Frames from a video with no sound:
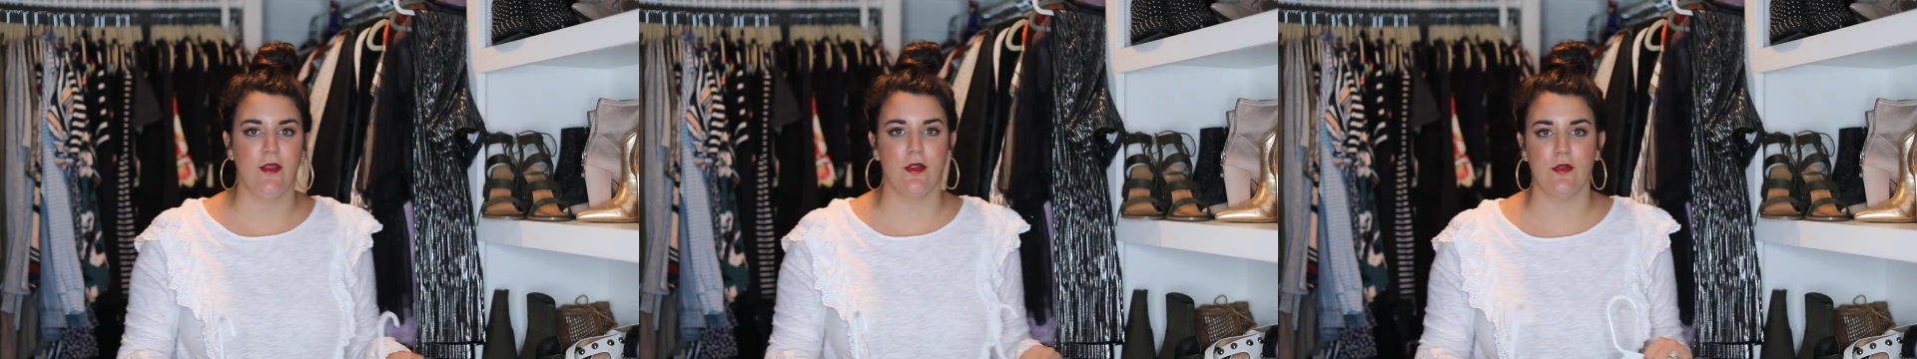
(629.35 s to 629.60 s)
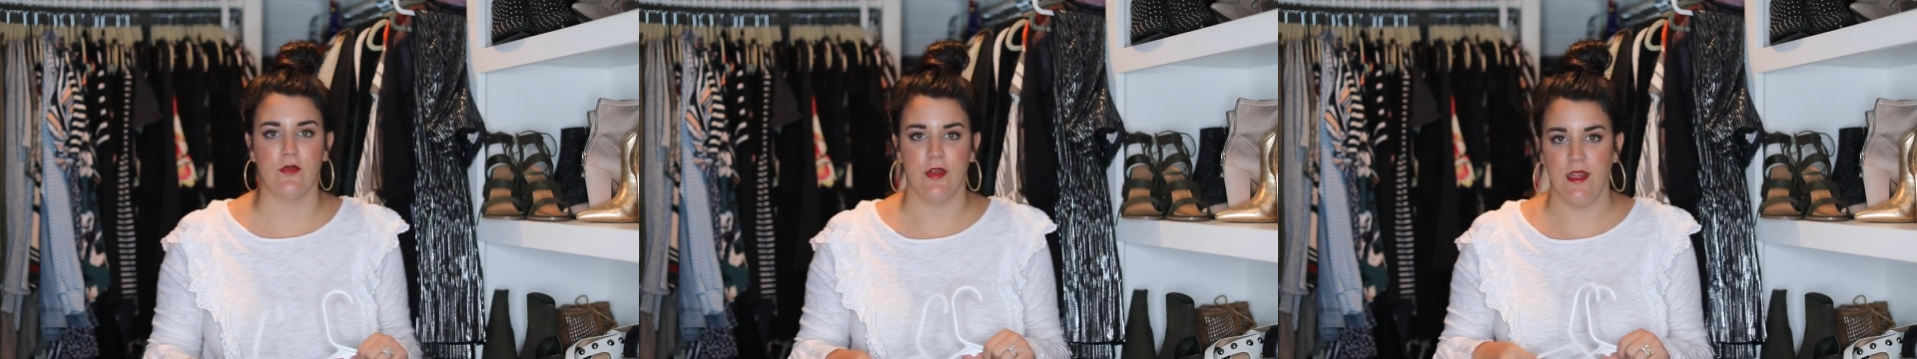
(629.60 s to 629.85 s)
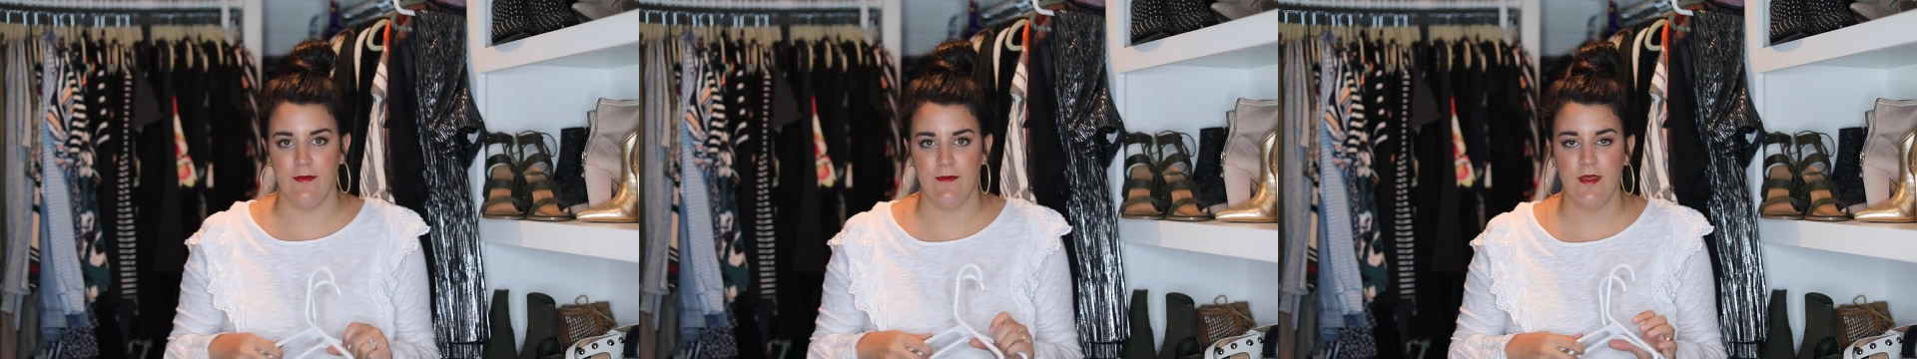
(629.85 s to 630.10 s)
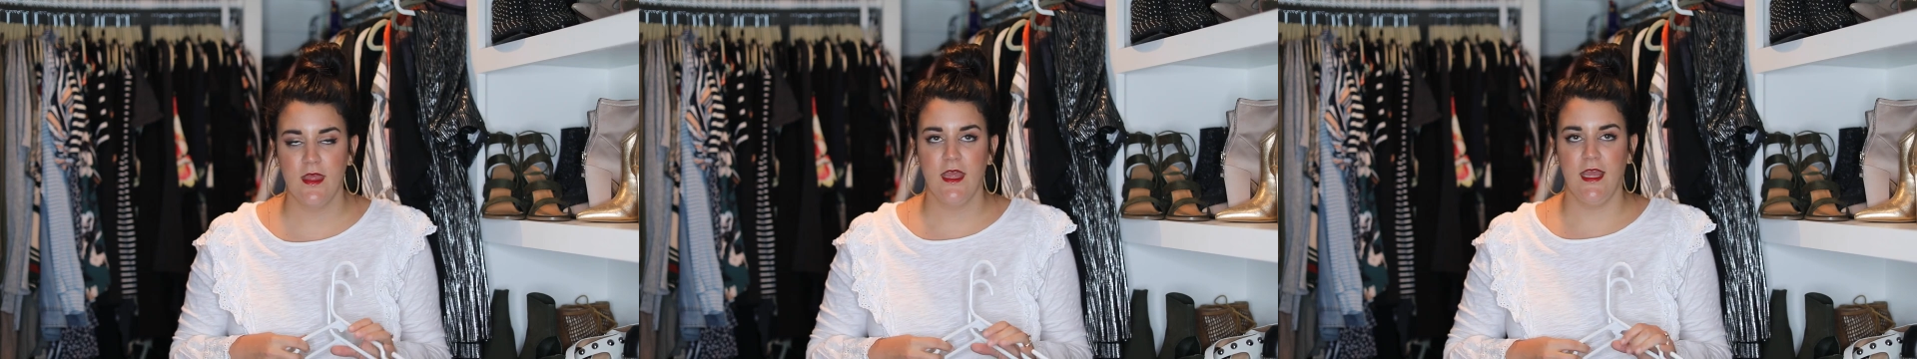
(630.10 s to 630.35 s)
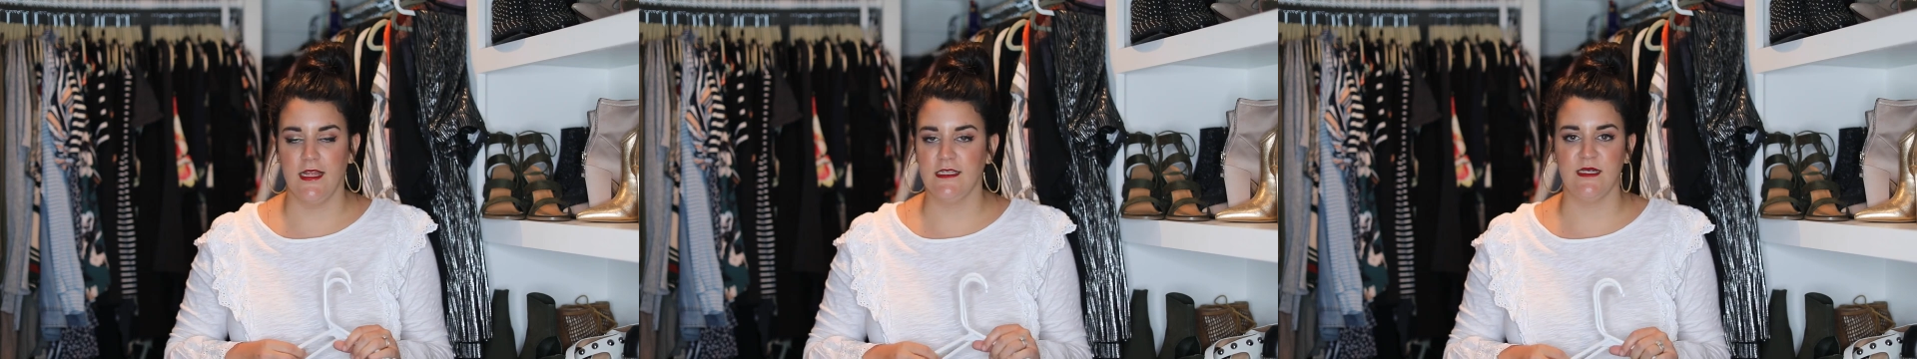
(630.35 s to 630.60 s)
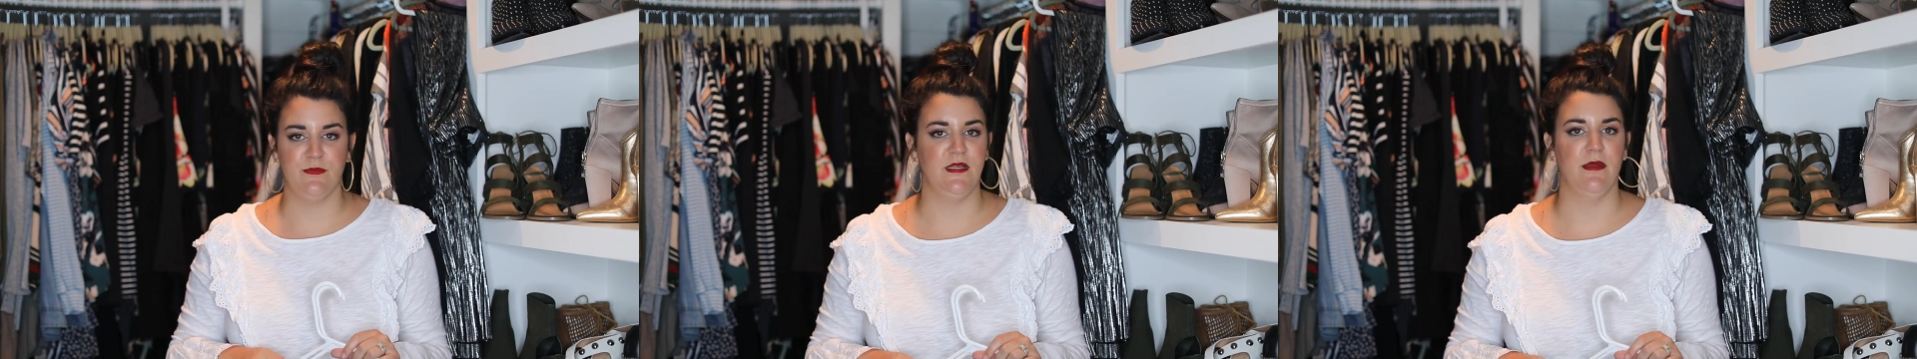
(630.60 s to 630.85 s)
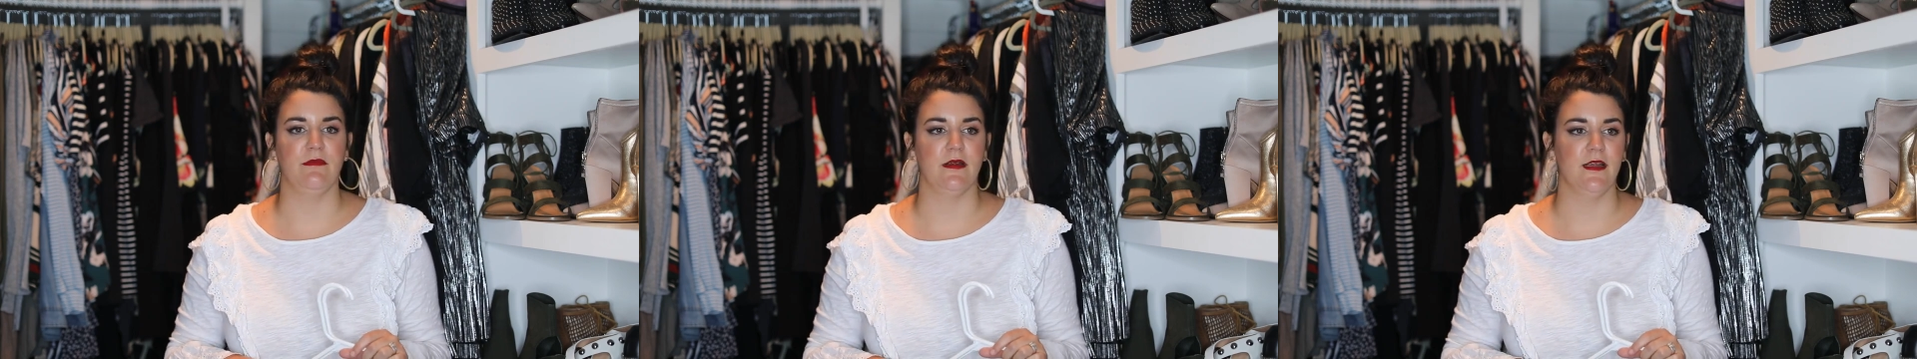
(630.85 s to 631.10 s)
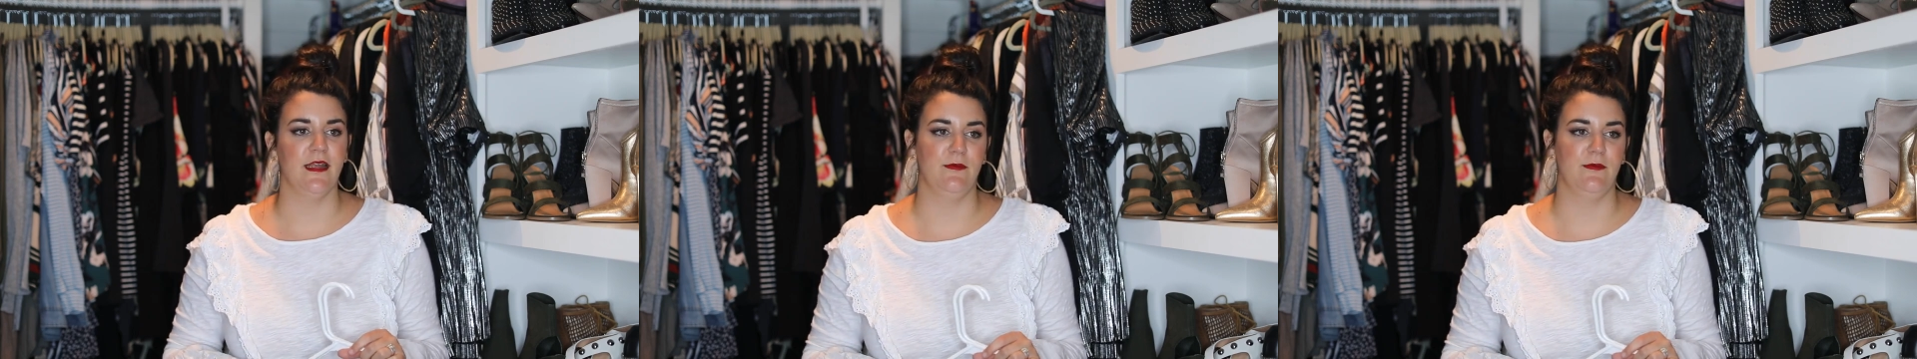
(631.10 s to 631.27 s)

or cream in September.